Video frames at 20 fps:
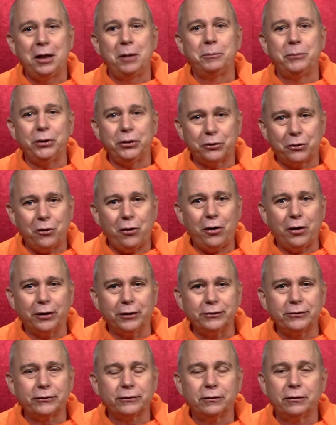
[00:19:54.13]

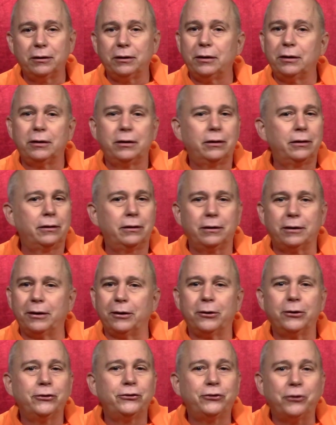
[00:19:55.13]
because
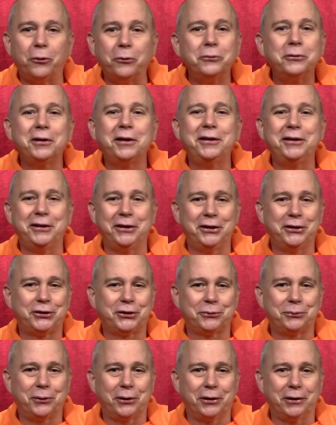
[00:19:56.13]
there is only
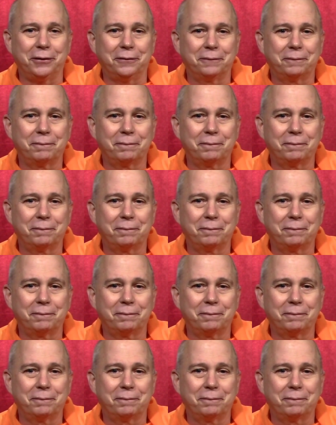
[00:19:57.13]
Ishvara,